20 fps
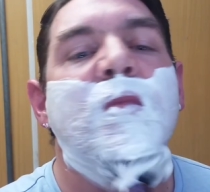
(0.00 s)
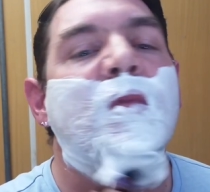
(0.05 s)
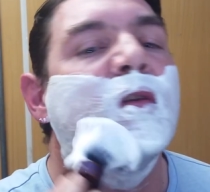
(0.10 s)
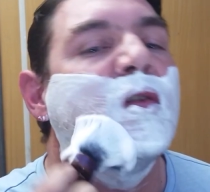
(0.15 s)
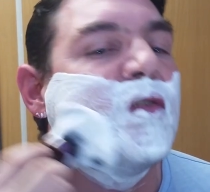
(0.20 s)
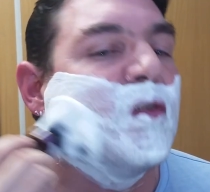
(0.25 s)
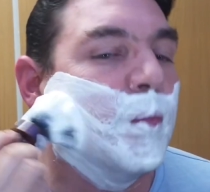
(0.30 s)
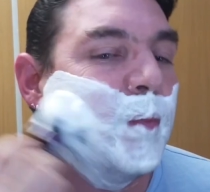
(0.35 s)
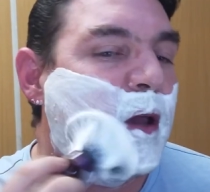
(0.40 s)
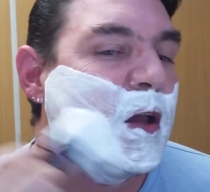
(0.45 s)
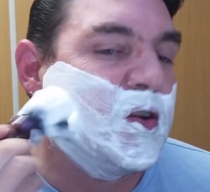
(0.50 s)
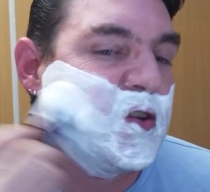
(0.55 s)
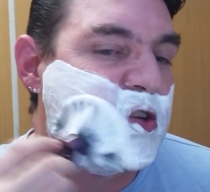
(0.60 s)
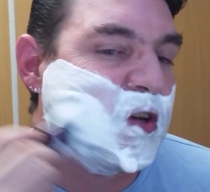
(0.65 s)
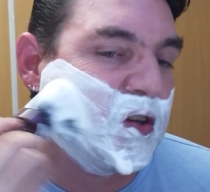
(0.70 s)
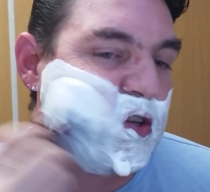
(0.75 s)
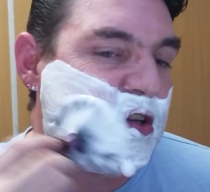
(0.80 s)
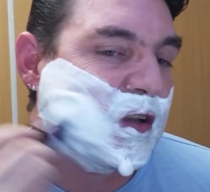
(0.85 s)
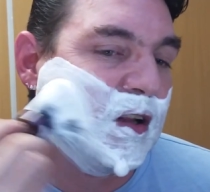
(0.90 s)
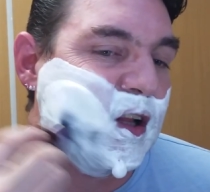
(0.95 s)
the
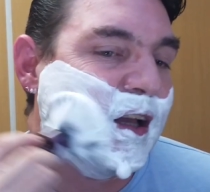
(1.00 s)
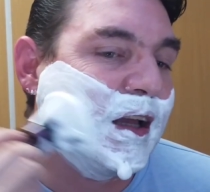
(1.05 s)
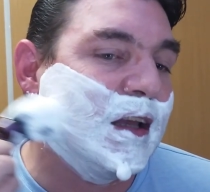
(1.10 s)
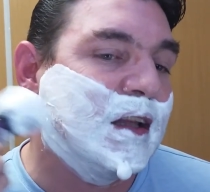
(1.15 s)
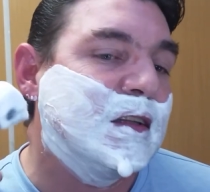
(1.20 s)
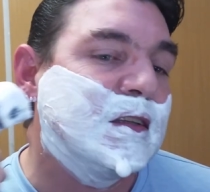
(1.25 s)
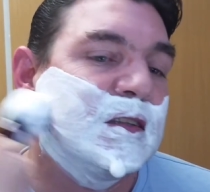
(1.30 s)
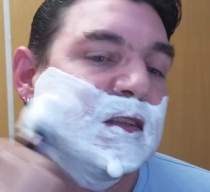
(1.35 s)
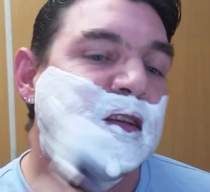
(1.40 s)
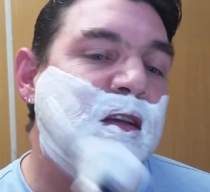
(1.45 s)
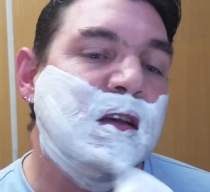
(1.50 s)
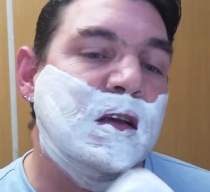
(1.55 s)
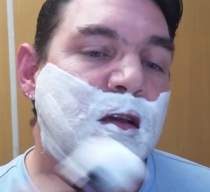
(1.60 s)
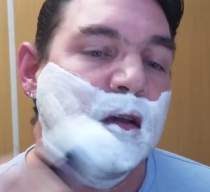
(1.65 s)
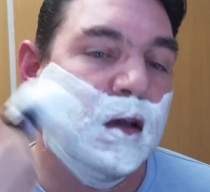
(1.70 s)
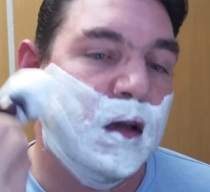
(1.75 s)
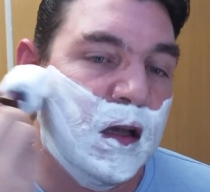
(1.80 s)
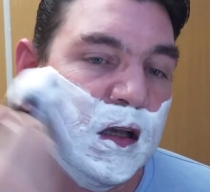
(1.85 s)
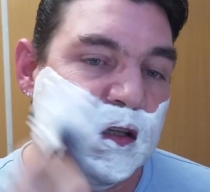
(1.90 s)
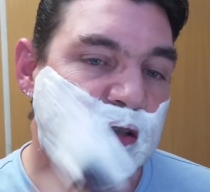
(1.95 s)
sebaceous glands
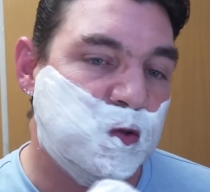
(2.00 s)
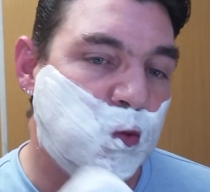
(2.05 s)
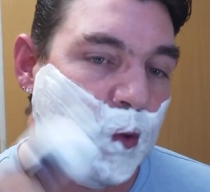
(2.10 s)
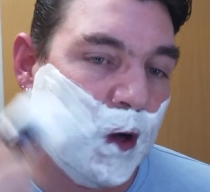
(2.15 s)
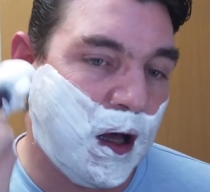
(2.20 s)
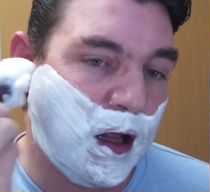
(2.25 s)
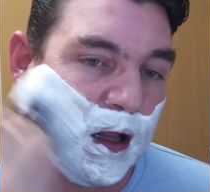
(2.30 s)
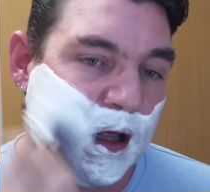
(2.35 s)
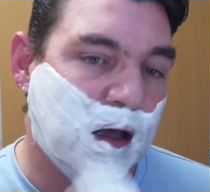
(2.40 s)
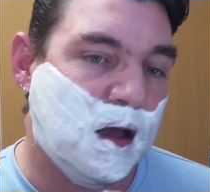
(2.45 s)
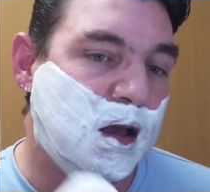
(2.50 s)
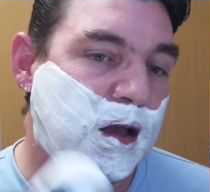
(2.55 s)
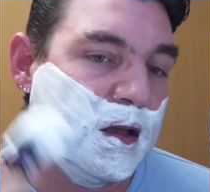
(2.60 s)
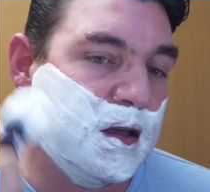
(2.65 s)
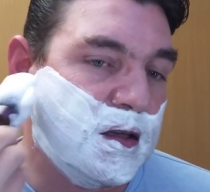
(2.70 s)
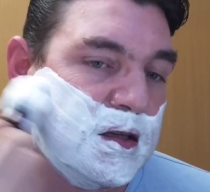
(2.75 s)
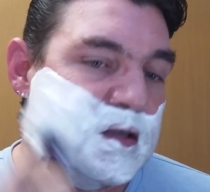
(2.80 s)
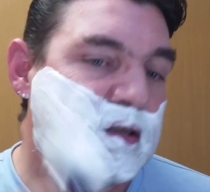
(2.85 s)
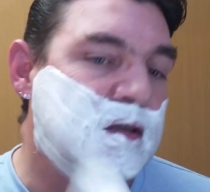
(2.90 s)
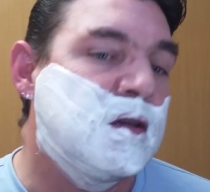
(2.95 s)
as well
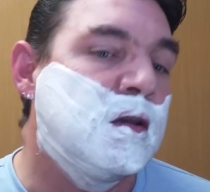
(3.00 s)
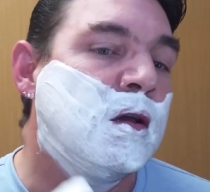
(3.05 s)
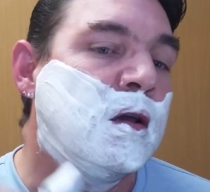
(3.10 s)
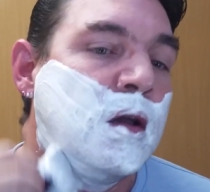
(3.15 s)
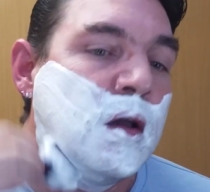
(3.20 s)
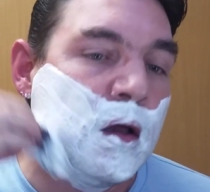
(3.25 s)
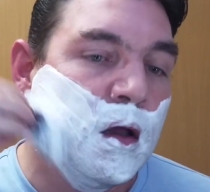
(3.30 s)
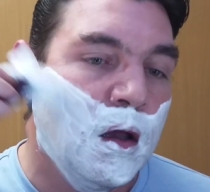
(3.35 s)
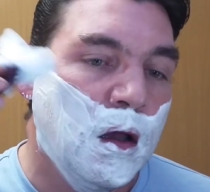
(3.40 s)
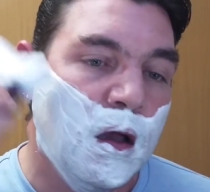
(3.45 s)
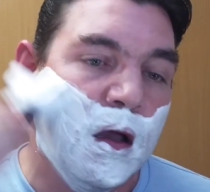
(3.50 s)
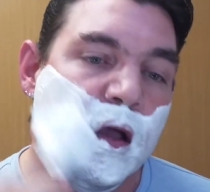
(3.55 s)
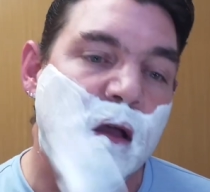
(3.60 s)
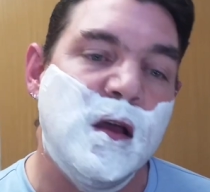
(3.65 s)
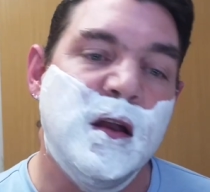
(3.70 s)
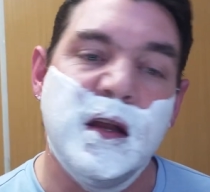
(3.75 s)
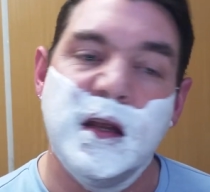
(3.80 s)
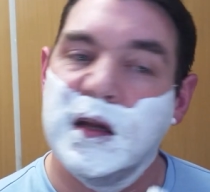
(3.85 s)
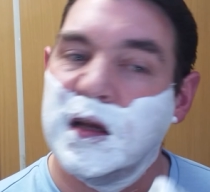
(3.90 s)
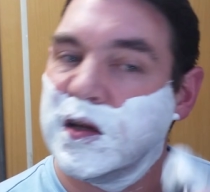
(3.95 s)
as
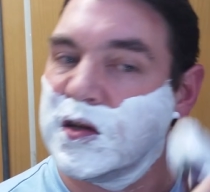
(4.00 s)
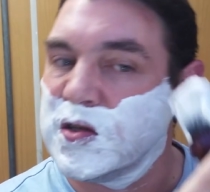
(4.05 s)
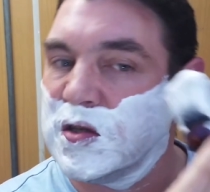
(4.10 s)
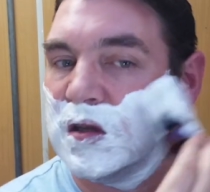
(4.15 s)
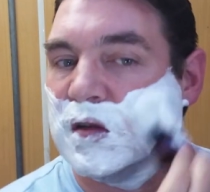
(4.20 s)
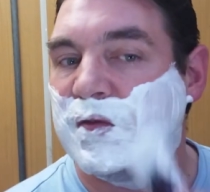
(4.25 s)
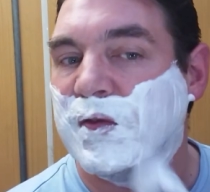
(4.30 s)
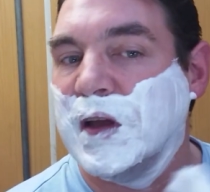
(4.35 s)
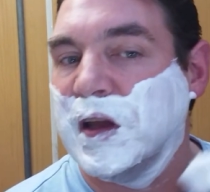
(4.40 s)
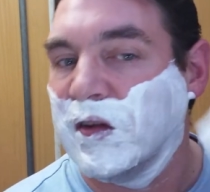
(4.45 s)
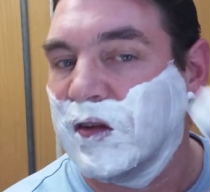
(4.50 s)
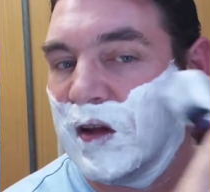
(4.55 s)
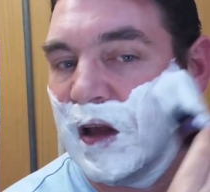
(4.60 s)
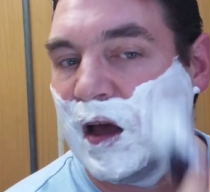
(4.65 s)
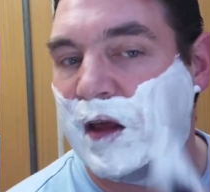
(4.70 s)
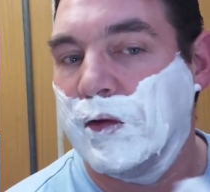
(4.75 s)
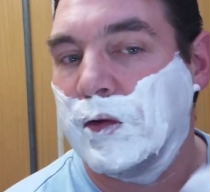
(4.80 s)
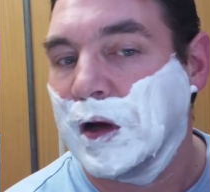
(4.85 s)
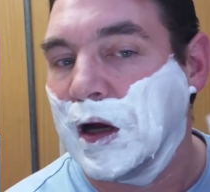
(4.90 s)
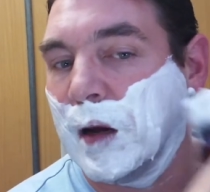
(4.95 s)
any additional face
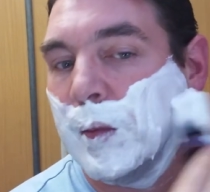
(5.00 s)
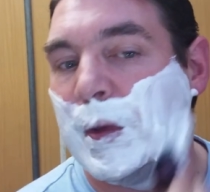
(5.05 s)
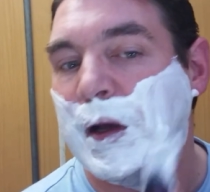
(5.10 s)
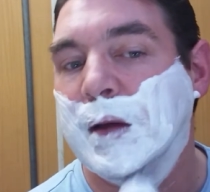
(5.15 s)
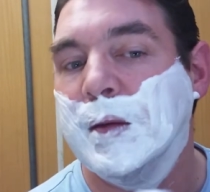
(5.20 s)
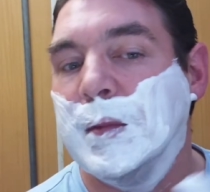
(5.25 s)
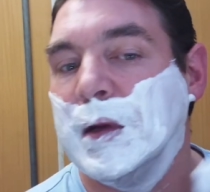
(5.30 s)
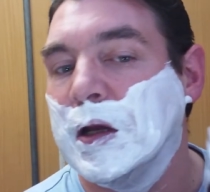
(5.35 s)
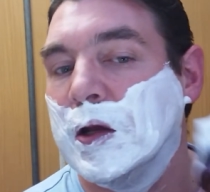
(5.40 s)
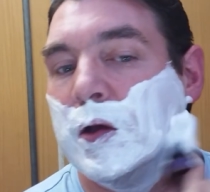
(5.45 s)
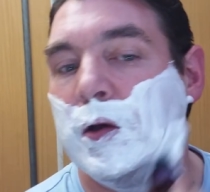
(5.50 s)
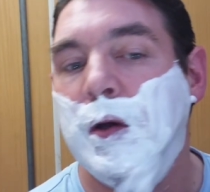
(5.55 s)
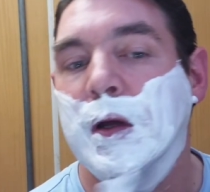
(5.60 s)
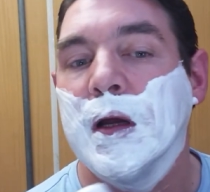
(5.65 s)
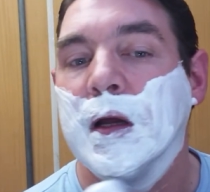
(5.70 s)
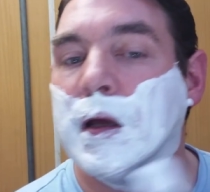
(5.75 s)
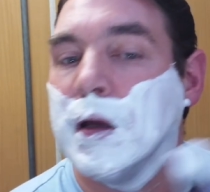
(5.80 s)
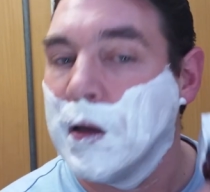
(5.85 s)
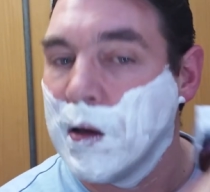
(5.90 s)
lathering I might be doing.